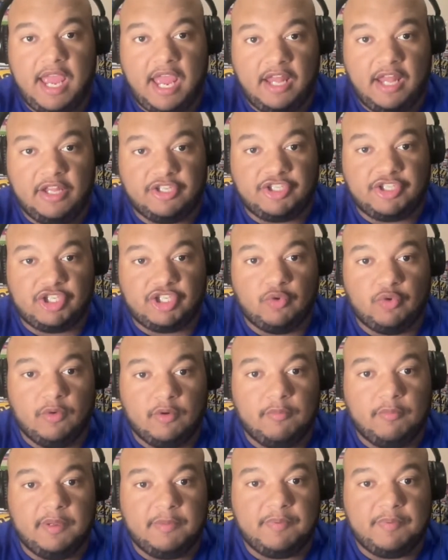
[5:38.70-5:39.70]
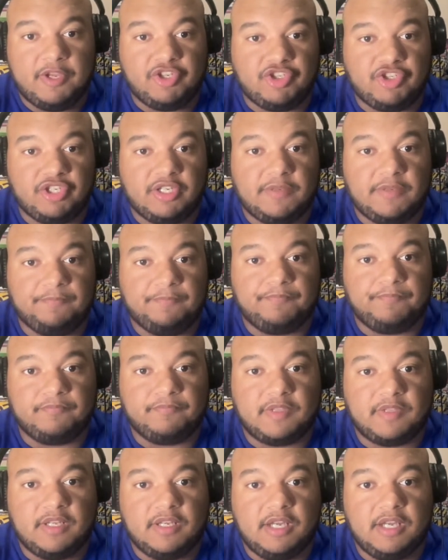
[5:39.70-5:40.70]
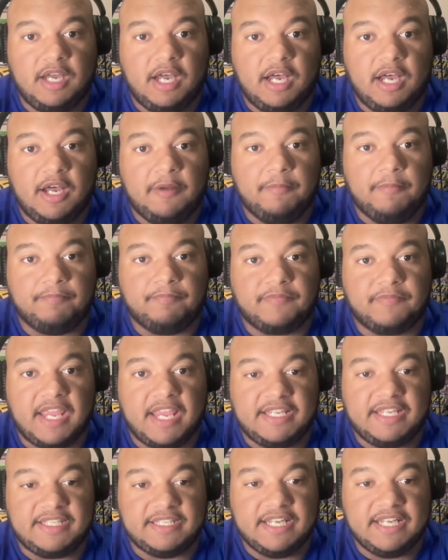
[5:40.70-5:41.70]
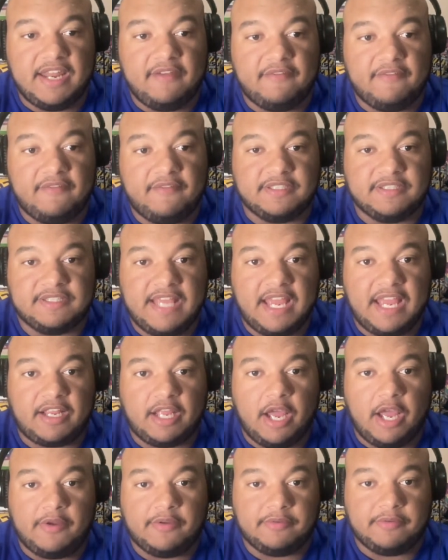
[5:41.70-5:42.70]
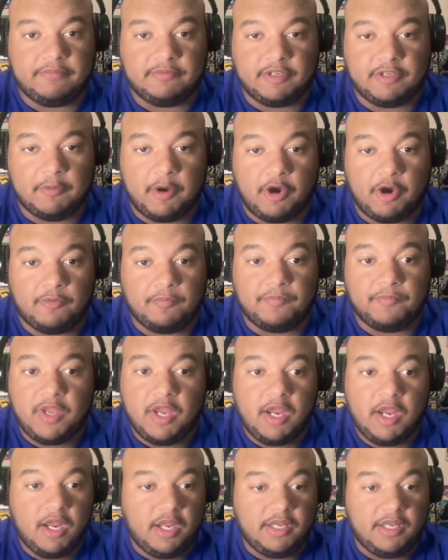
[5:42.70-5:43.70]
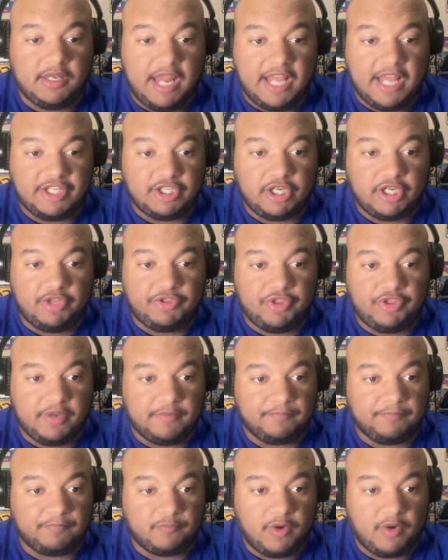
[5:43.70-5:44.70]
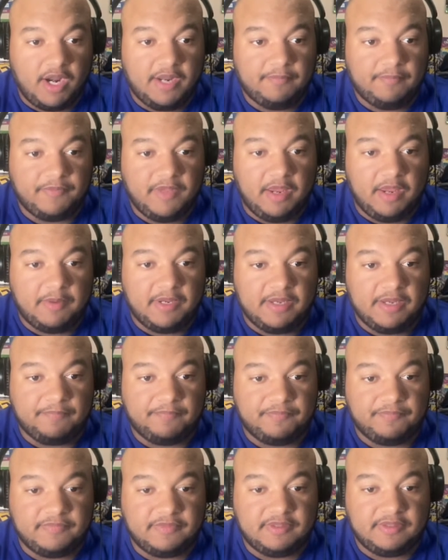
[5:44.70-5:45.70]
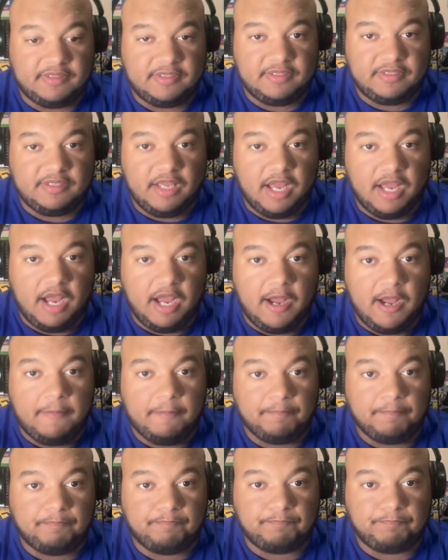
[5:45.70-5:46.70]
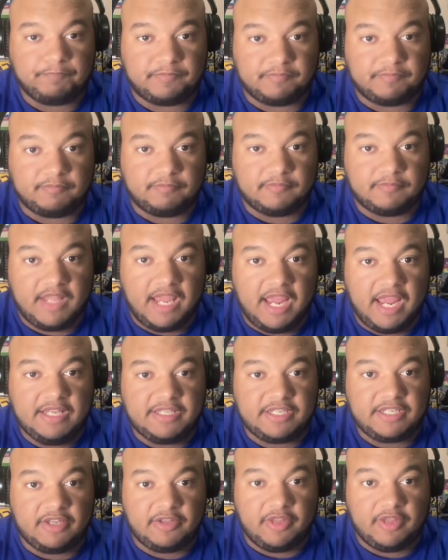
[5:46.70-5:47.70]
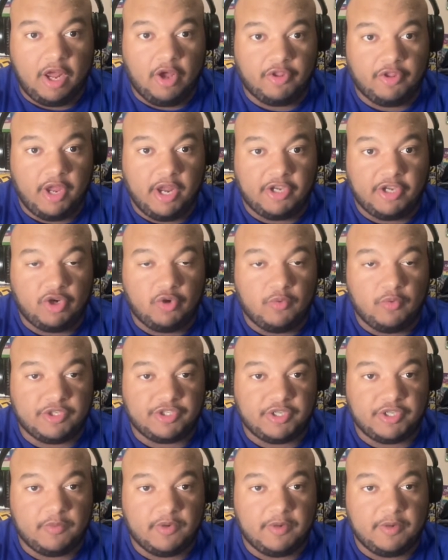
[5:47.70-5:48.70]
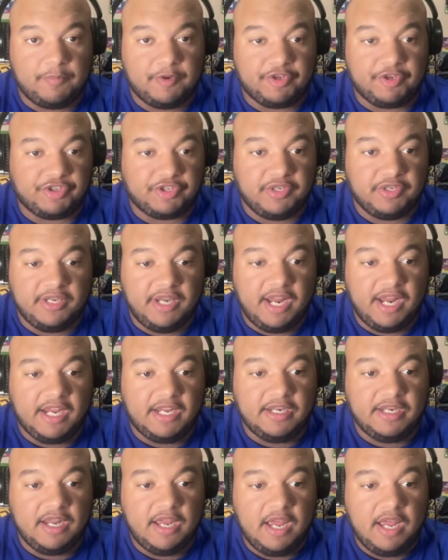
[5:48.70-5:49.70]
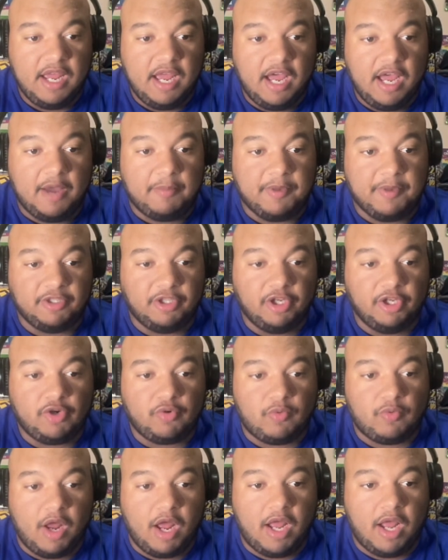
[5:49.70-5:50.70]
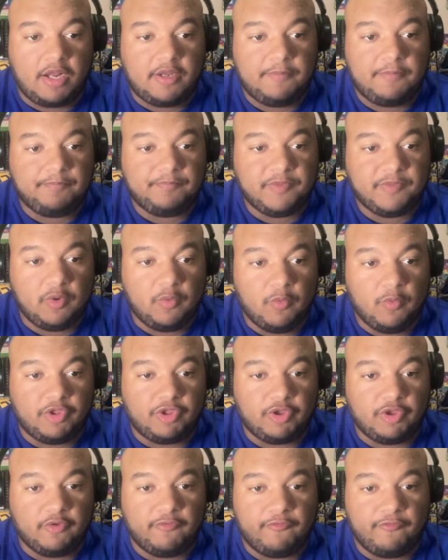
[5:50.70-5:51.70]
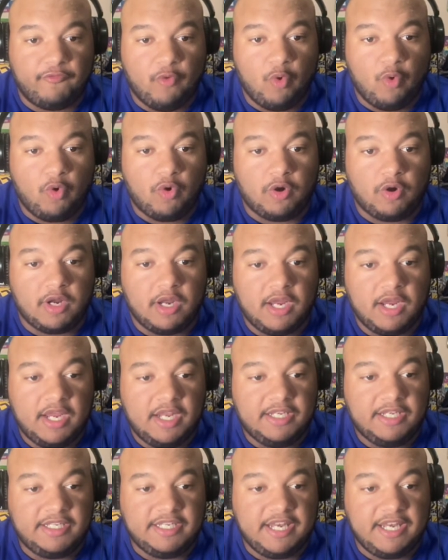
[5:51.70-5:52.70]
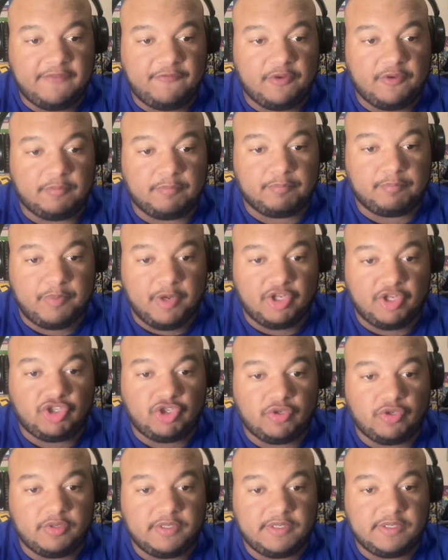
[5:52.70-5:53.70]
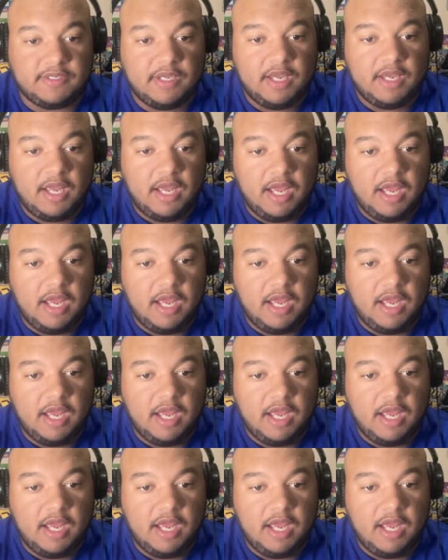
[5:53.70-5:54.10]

LSU will be pitching Casey Evans and Zach Collins tomorrow. That's a good thing, right? I mean, that is good. Although I do wish they would have pitched tonight. But Little Rock went through 4 different pitchers.